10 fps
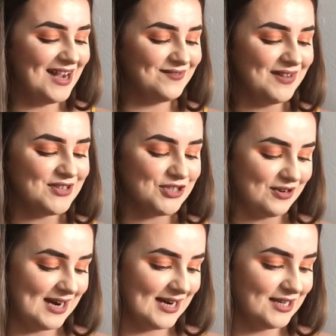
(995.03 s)
I've never
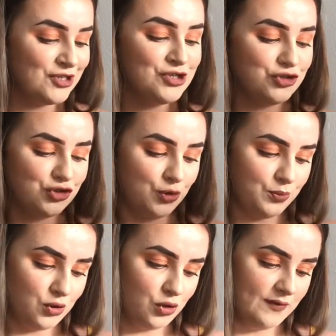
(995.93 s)
tried Soap
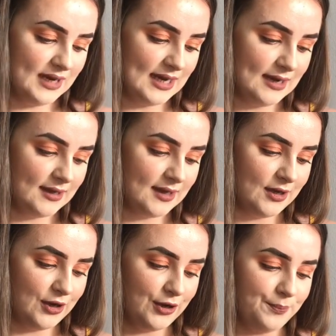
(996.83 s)
and Glory like
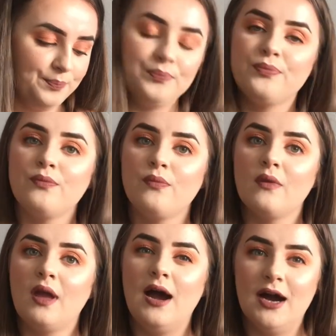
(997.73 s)
um,
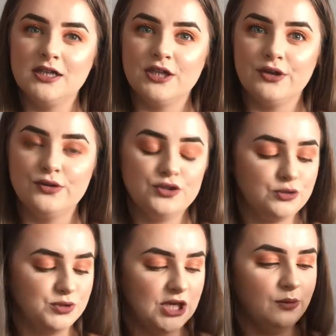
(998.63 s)
eyeshadows,
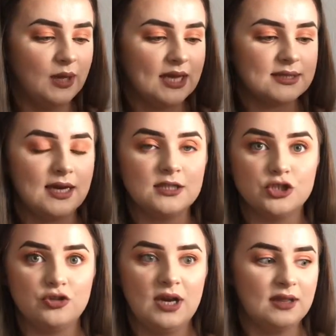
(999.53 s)
so I'm genuinely excited to
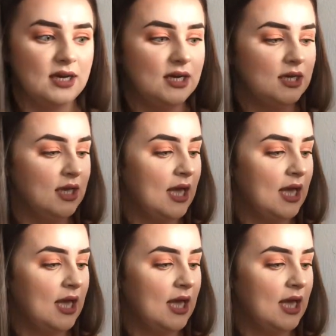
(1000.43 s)
try that.